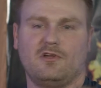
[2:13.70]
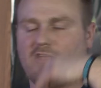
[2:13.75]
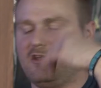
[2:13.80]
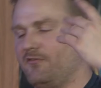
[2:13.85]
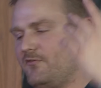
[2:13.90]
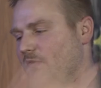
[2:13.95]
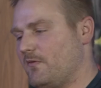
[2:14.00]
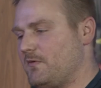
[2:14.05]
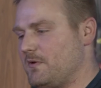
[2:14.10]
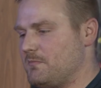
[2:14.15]
The
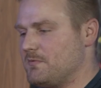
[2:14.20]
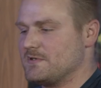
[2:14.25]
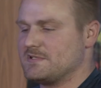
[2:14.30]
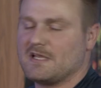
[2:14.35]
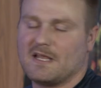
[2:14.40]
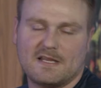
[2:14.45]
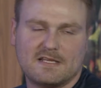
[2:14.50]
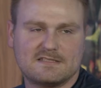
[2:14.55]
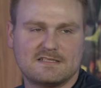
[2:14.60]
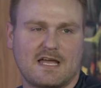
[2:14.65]
other
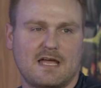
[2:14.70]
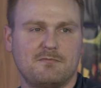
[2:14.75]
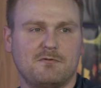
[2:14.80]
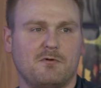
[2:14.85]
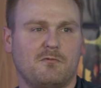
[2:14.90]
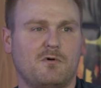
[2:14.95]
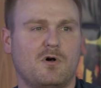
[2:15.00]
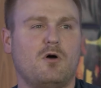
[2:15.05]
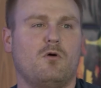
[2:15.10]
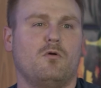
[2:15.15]
50% of the time
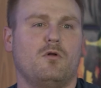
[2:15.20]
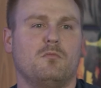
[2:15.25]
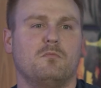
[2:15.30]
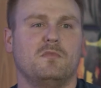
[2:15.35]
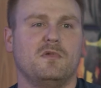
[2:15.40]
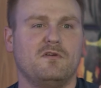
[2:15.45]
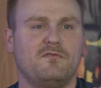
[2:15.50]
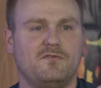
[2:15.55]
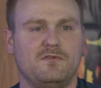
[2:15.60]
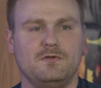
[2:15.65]
it won't.
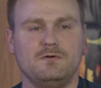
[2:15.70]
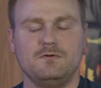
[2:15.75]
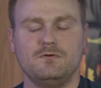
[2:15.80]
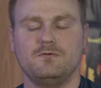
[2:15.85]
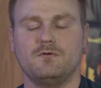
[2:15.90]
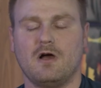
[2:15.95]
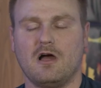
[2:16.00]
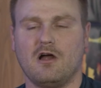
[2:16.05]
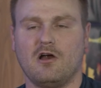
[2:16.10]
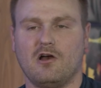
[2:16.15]
If
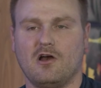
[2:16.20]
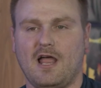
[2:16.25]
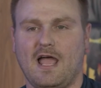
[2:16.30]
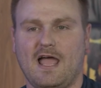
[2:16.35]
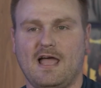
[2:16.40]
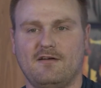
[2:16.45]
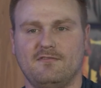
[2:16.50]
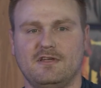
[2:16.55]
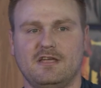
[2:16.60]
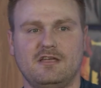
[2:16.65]
you are
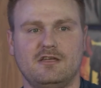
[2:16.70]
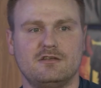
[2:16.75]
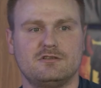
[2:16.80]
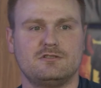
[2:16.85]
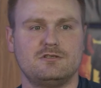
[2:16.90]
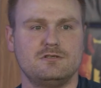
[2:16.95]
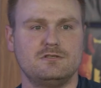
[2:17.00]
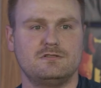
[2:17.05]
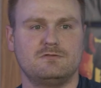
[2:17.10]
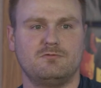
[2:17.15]
having
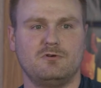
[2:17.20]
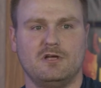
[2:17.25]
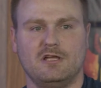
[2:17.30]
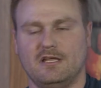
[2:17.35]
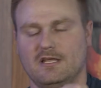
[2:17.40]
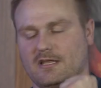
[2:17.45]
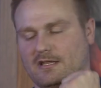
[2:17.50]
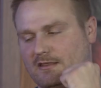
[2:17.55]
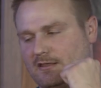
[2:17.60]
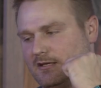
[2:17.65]
issues
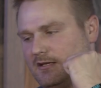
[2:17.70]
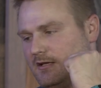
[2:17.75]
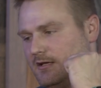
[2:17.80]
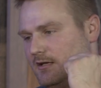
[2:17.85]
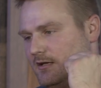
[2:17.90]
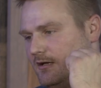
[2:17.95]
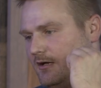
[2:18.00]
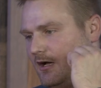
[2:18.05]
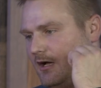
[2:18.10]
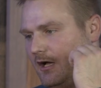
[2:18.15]
with
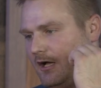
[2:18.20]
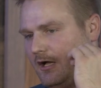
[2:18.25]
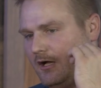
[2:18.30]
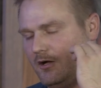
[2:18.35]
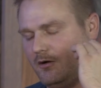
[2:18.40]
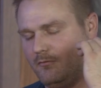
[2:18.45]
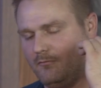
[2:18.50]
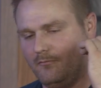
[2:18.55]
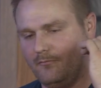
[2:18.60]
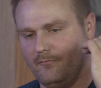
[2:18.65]

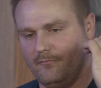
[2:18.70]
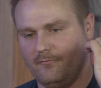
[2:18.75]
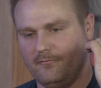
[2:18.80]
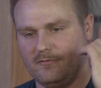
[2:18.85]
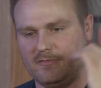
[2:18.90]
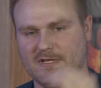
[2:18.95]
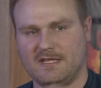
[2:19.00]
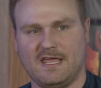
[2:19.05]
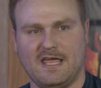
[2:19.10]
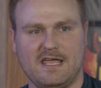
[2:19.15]
um,
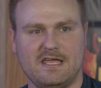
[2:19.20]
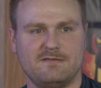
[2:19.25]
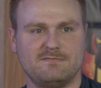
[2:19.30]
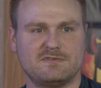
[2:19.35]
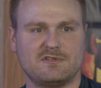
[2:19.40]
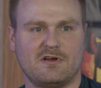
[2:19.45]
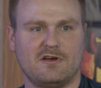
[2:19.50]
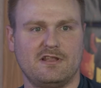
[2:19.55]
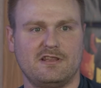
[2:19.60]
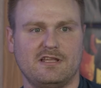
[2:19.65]

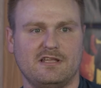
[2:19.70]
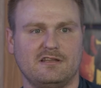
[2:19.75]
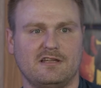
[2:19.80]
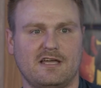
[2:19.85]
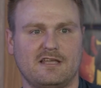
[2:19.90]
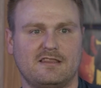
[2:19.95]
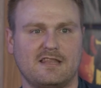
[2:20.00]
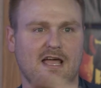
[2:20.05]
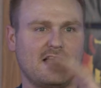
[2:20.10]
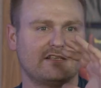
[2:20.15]
games or anything
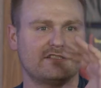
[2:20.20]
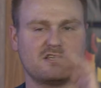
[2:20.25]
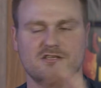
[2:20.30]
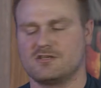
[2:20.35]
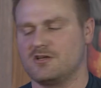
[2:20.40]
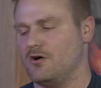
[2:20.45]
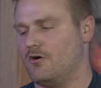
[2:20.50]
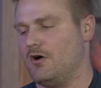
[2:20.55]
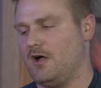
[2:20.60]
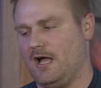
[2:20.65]
like that,
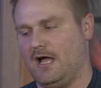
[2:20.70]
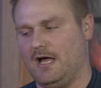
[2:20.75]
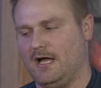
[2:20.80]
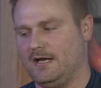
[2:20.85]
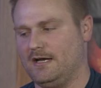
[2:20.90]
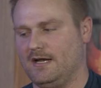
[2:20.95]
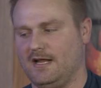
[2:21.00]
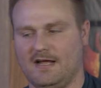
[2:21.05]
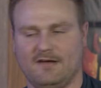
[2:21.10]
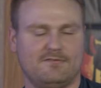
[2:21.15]
just go
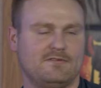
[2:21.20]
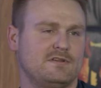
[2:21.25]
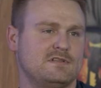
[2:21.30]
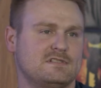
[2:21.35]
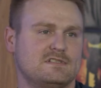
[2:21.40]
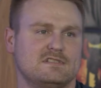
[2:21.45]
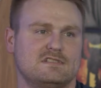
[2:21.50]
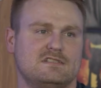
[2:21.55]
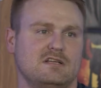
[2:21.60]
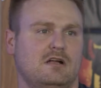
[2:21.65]
ahead and after
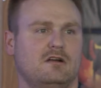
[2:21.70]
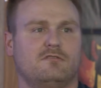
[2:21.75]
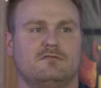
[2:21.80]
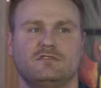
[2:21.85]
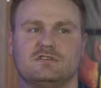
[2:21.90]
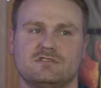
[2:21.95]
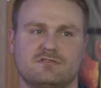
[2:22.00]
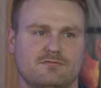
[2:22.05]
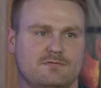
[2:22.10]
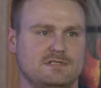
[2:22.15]
this is done,
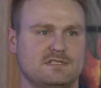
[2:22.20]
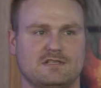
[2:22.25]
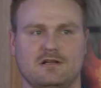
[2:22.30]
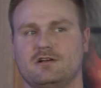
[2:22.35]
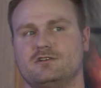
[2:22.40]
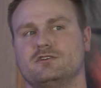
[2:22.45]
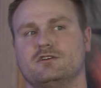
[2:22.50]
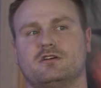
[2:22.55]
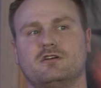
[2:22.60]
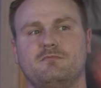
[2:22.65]
just
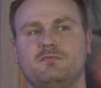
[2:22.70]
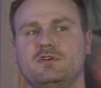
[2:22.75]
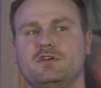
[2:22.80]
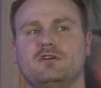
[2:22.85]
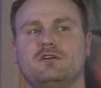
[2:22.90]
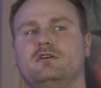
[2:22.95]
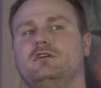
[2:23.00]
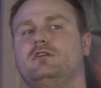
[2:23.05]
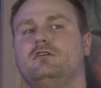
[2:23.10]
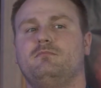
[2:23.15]
restart your
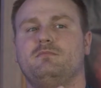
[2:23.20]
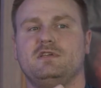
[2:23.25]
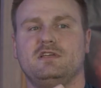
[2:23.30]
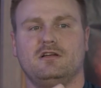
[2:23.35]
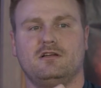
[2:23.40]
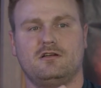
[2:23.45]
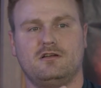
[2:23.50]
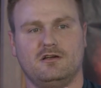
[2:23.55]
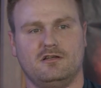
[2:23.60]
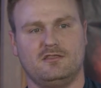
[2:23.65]
computer. It'll be
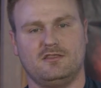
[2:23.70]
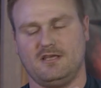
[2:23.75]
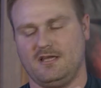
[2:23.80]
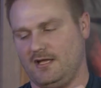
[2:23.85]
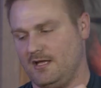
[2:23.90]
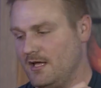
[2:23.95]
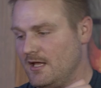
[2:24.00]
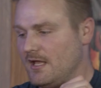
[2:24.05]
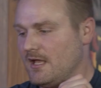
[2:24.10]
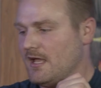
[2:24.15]
a good
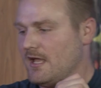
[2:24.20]
thing.